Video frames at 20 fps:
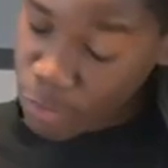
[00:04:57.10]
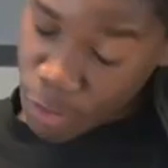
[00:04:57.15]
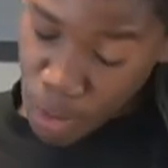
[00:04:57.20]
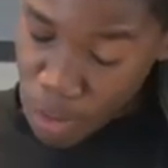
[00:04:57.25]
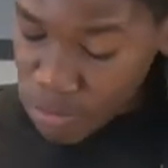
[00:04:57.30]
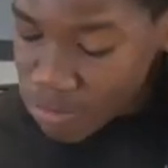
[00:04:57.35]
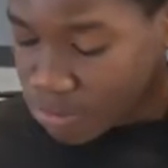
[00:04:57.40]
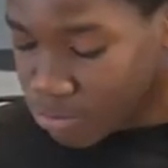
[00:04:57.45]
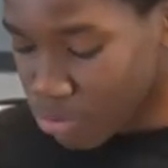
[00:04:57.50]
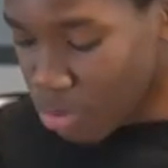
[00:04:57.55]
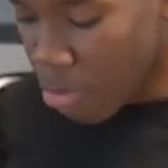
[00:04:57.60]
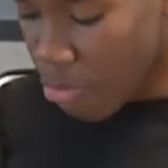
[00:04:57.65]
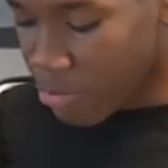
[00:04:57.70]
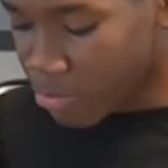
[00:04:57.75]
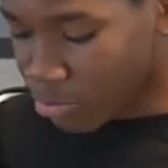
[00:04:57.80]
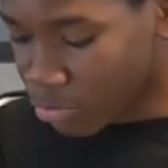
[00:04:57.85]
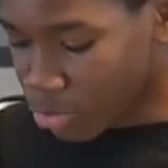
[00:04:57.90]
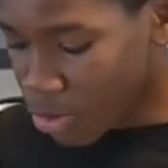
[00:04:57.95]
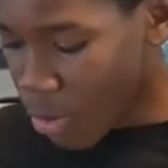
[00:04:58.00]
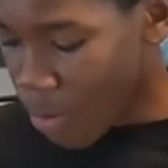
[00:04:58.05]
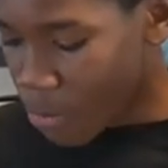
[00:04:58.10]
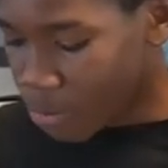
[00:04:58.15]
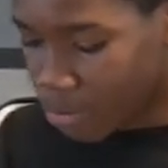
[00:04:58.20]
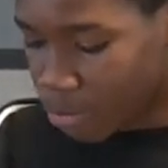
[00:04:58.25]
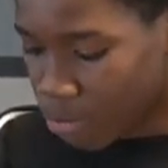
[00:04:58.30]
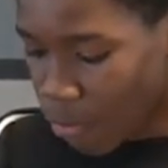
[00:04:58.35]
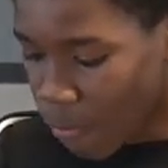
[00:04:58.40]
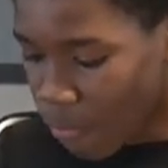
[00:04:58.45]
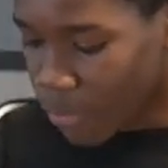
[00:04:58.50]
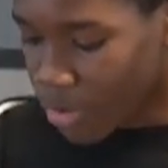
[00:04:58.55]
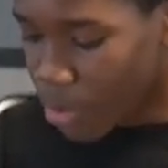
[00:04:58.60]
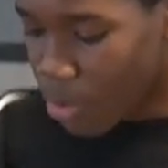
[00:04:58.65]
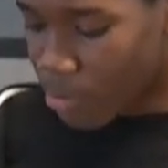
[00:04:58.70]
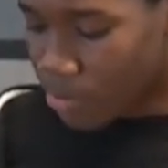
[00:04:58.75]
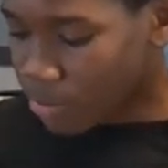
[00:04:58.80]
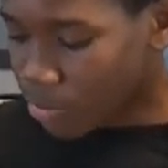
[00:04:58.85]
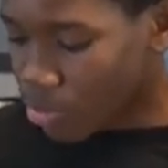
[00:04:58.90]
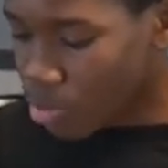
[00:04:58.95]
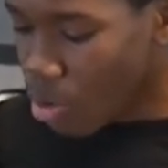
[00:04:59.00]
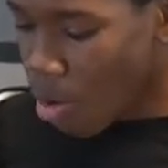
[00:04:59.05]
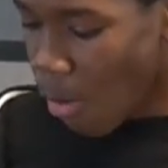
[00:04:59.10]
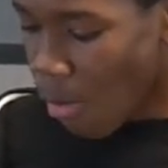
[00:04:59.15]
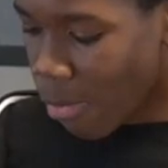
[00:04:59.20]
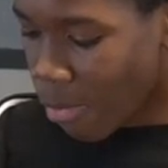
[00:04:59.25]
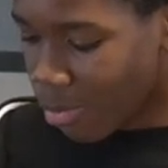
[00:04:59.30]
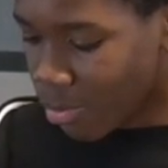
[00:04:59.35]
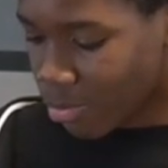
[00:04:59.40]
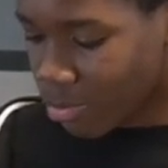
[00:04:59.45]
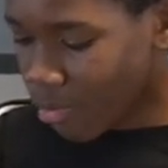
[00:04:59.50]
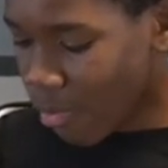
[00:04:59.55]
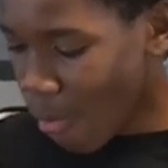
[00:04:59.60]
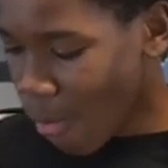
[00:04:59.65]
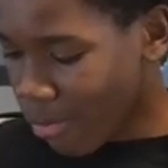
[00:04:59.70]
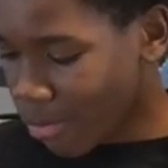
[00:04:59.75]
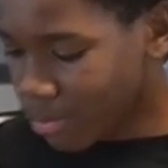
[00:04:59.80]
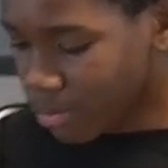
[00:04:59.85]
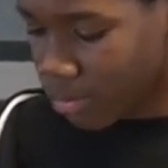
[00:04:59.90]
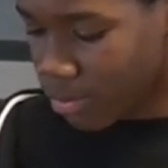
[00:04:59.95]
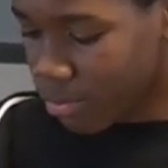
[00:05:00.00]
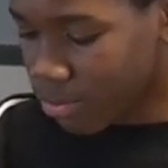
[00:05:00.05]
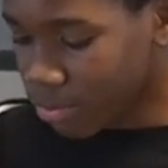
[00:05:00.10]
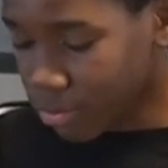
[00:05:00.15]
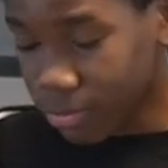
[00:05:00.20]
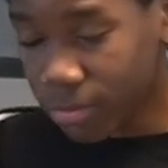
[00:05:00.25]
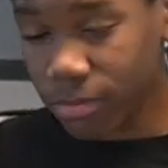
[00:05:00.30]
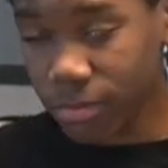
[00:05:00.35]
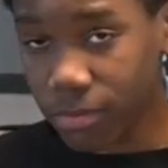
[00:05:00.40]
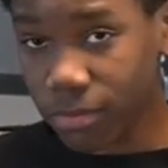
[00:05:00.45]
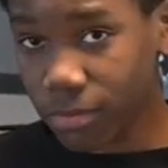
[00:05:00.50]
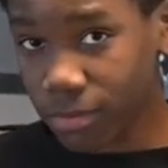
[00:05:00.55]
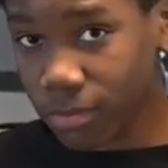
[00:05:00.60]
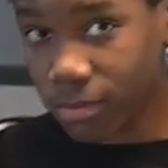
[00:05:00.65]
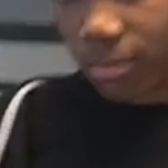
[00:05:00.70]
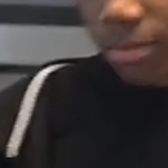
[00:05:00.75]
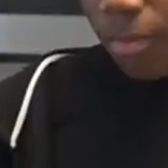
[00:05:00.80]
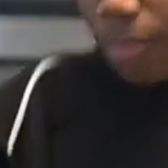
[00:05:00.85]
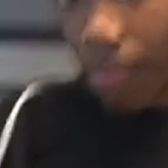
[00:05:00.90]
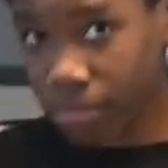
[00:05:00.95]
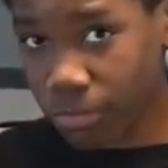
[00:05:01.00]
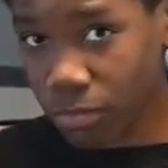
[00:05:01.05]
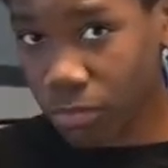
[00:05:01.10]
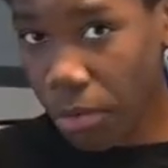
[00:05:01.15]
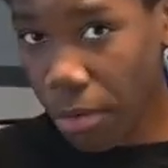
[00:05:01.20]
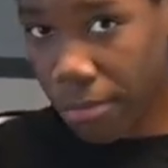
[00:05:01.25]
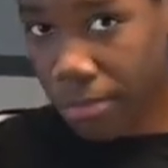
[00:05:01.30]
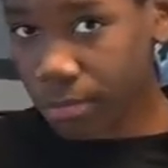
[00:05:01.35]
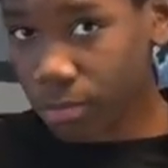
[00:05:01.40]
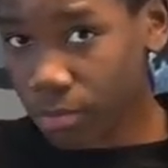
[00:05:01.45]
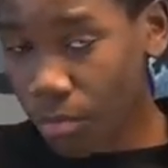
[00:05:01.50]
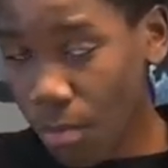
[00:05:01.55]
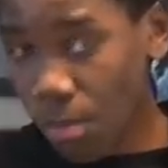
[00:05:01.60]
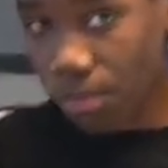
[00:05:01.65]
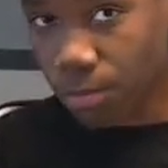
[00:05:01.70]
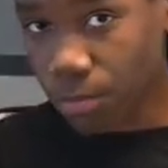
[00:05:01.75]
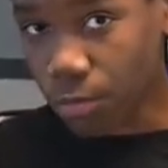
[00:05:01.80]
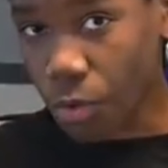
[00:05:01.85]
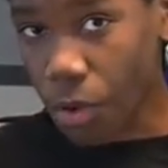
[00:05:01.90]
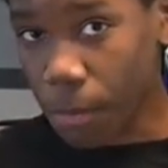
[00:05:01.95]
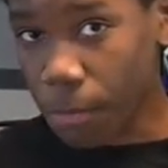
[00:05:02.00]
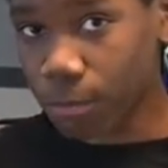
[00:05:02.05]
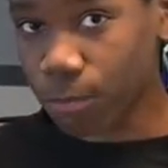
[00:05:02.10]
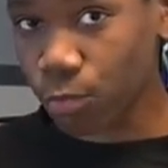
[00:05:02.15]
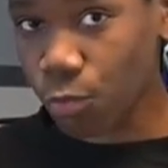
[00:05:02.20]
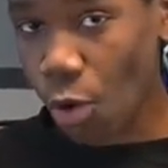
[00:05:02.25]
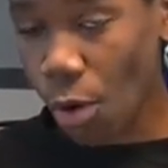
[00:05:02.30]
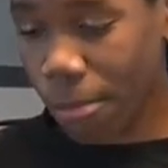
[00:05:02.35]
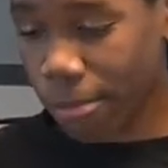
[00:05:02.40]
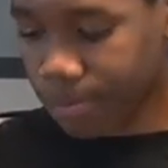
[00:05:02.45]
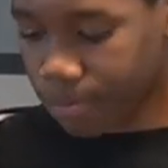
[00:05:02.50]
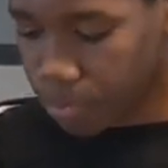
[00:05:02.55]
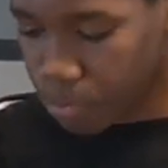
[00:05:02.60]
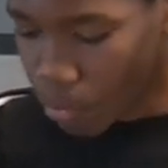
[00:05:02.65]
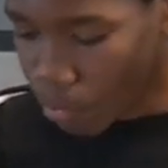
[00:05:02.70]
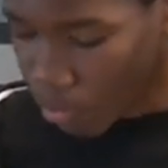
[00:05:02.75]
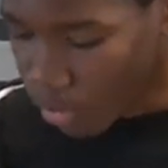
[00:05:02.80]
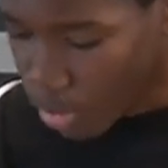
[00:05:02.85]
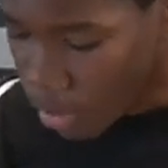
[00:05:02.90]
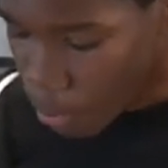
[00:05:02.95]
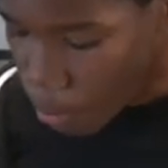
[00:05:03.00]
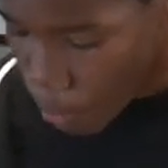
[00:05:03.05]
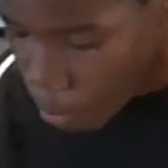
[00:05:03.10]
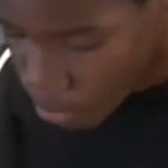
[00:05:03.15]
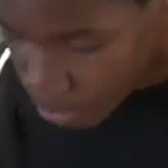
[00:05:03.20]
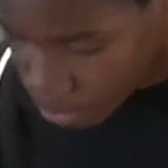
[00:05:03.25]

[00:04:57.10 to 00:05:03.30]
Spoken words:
it be embarrassing to have a depressed mama? Or angry? Like, what if I was the type of mom that every time I